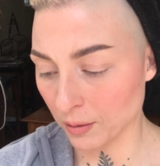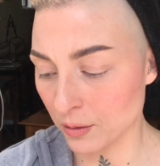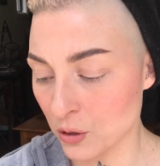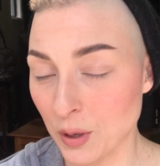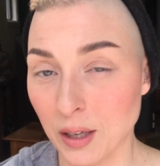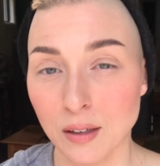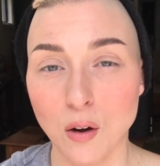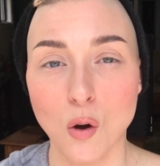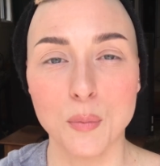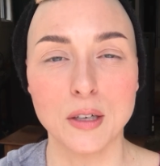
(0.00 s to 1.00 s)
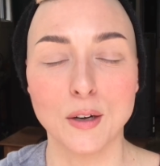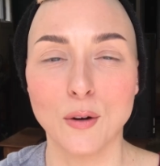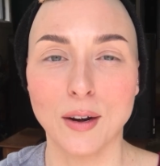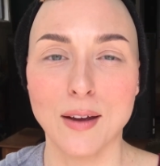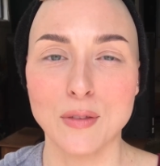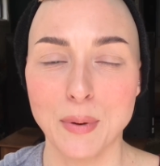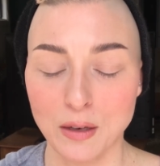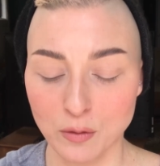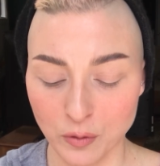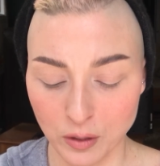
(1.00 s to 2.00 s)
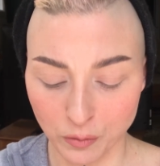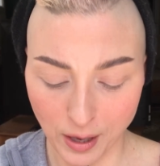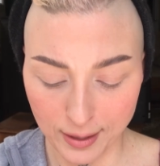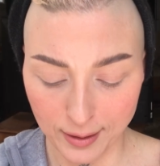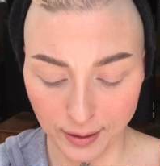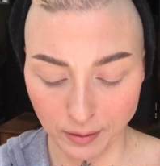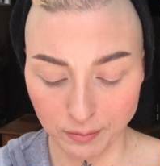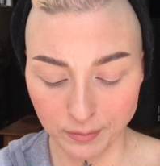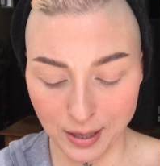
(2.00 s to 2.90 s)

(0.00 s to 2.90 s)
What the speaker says: doing it at home and you don't have the benefit of editing.